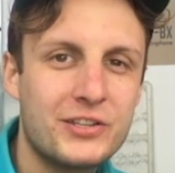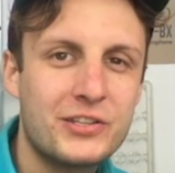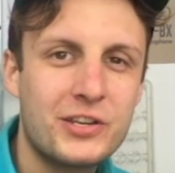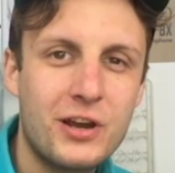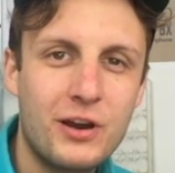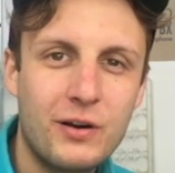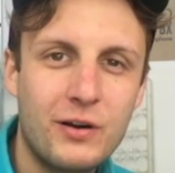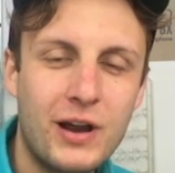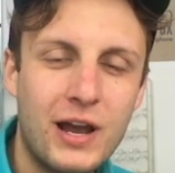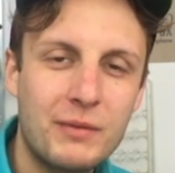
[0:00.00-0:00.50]

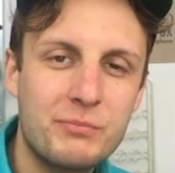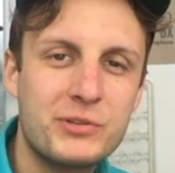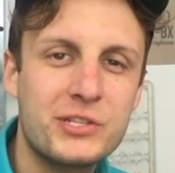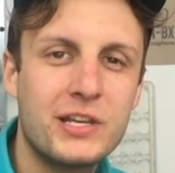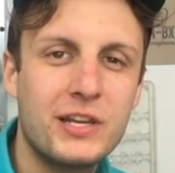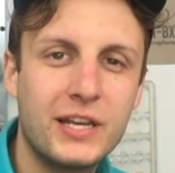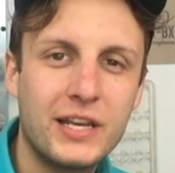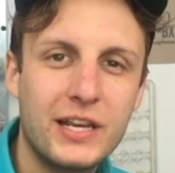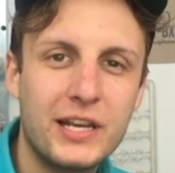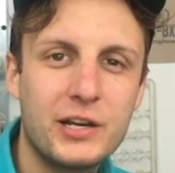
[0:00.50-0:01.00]
So I'm
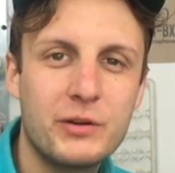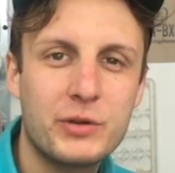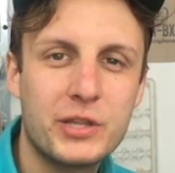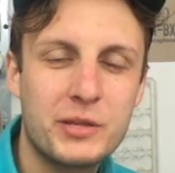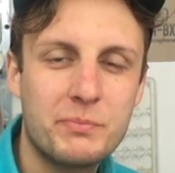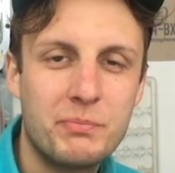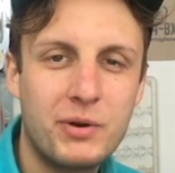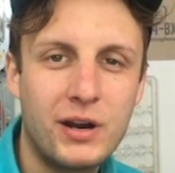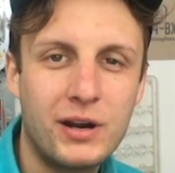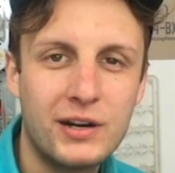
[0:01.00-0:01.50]
sitting here with
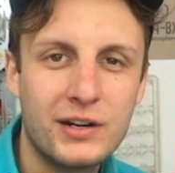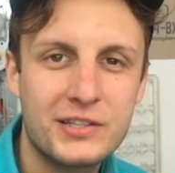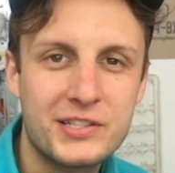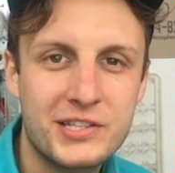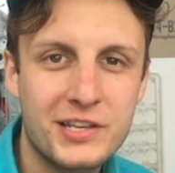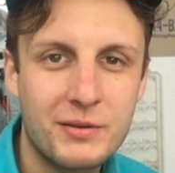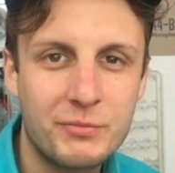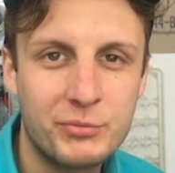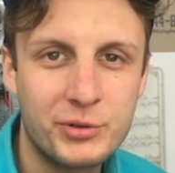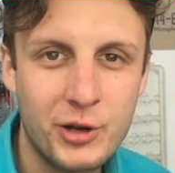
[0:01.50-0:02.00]
the
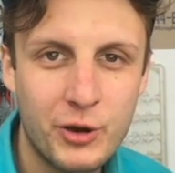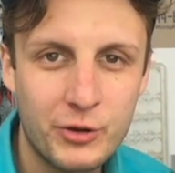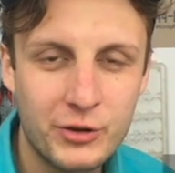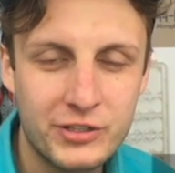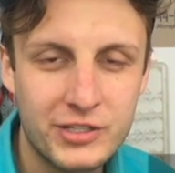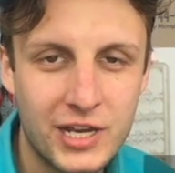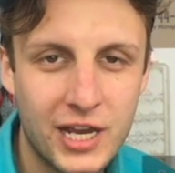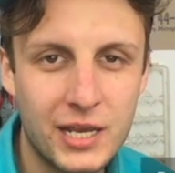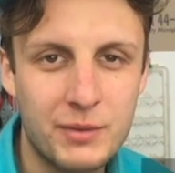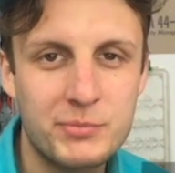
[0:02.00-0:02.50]
parts and
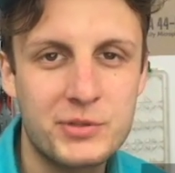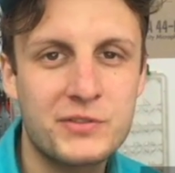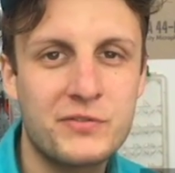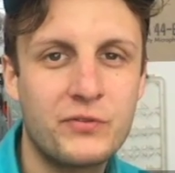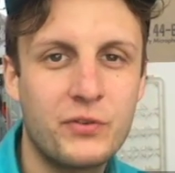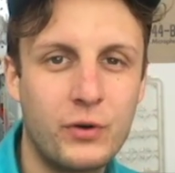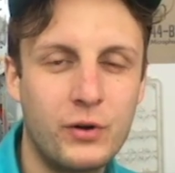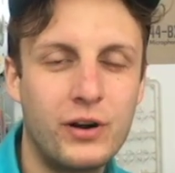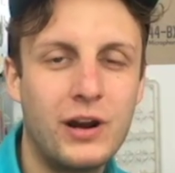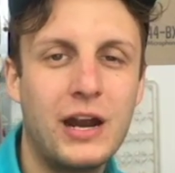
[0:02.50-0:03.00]
prototypes
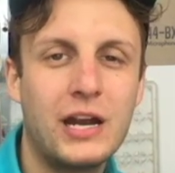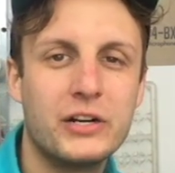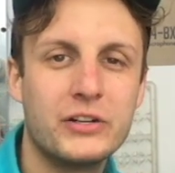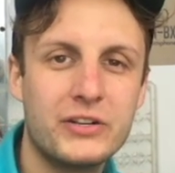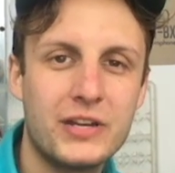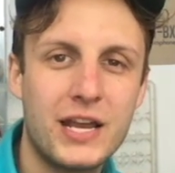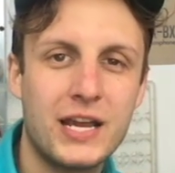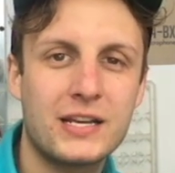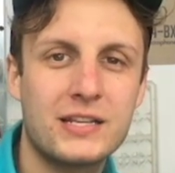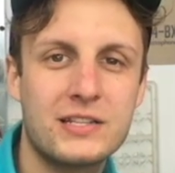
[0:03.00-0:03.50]
for our
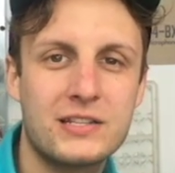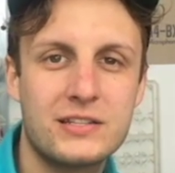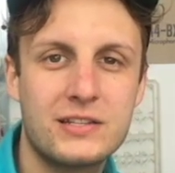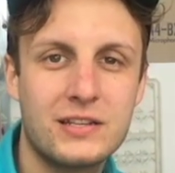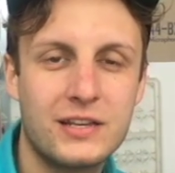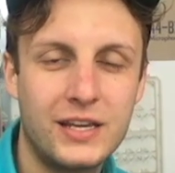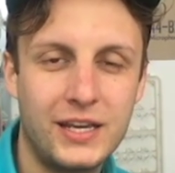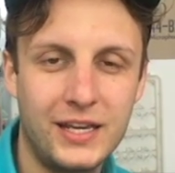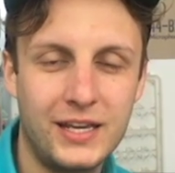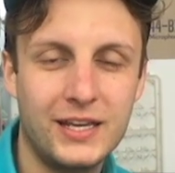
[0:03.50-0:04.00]

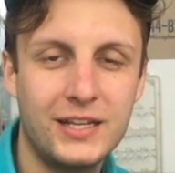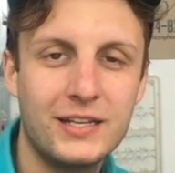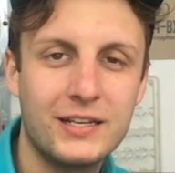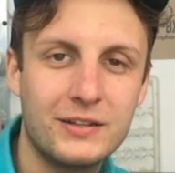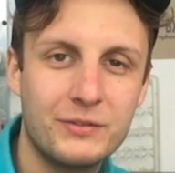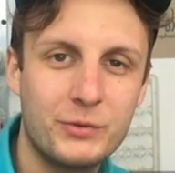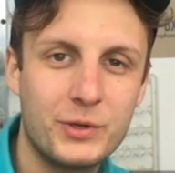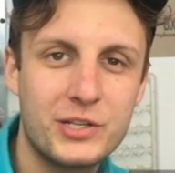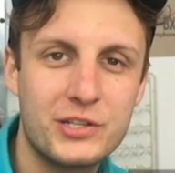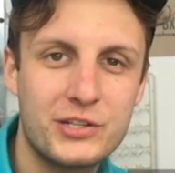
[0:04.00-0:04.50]
next kit,
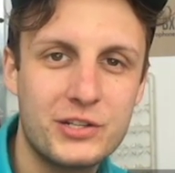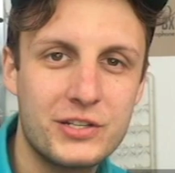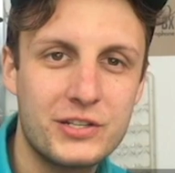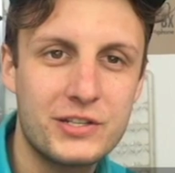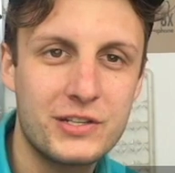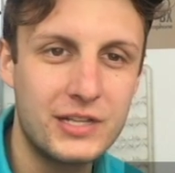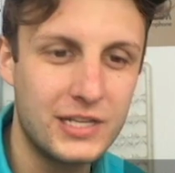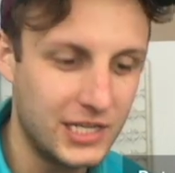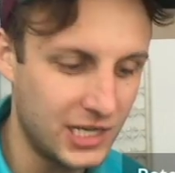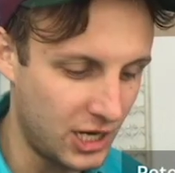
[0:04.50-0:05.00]
which
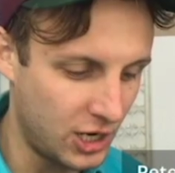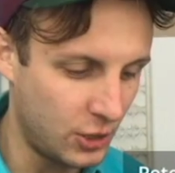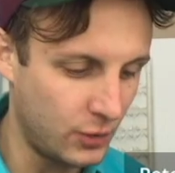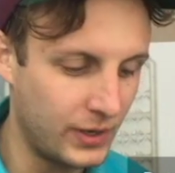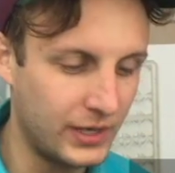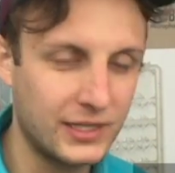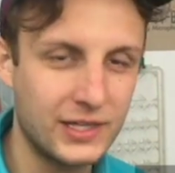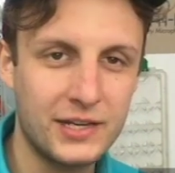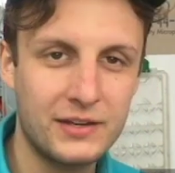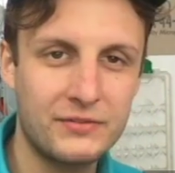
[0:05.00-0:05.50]
is the
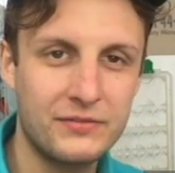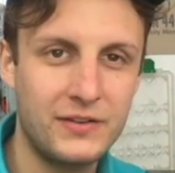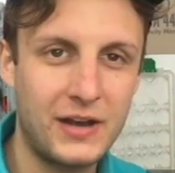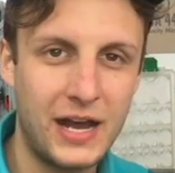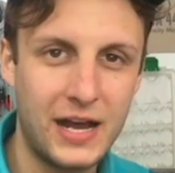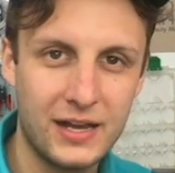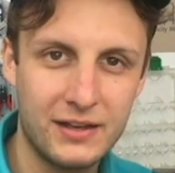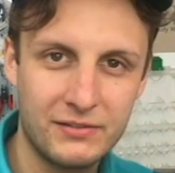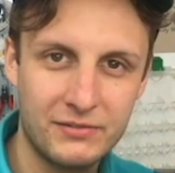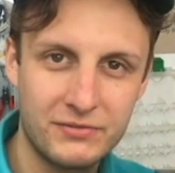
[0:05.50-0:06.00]

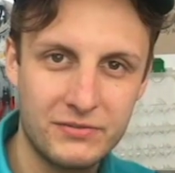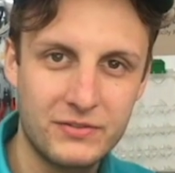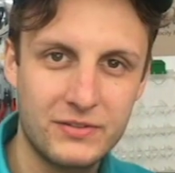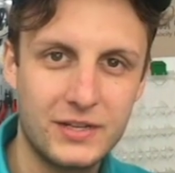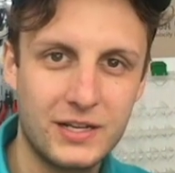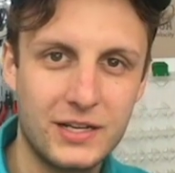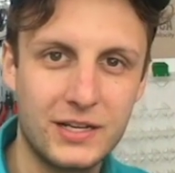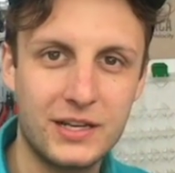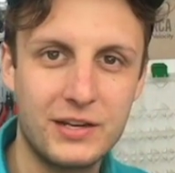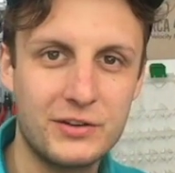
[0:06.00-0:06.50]

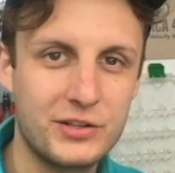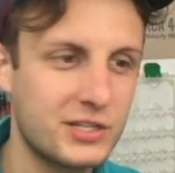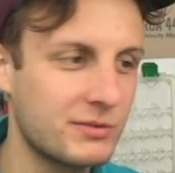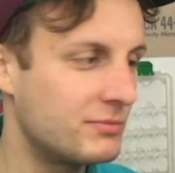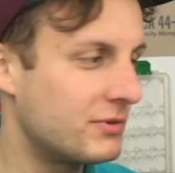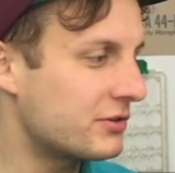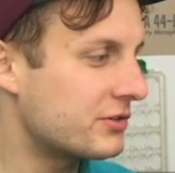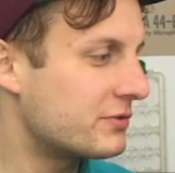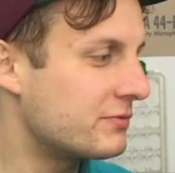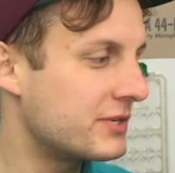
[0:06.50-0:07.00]
OLA5. Here's the
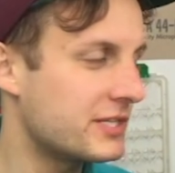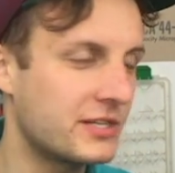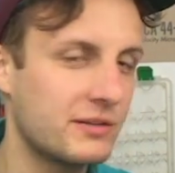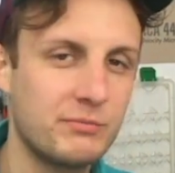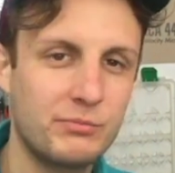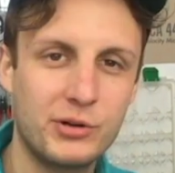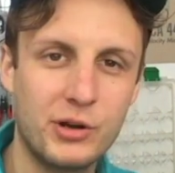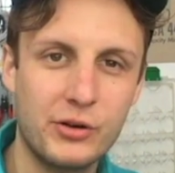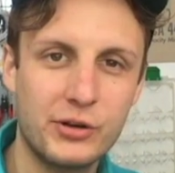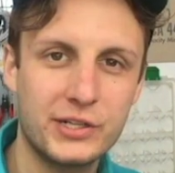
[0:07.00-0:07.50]
most
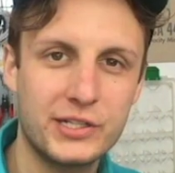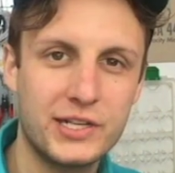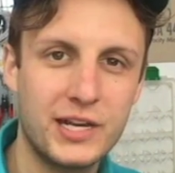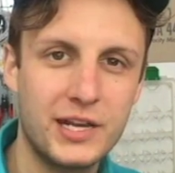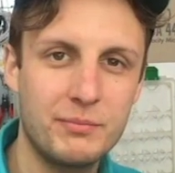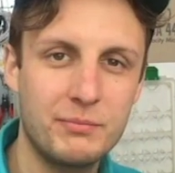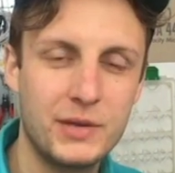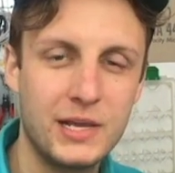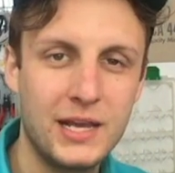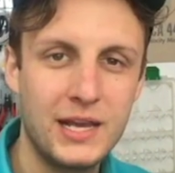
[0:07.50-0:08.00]
recent
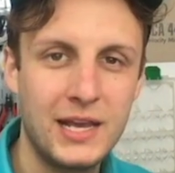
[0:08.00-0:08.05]
prototype.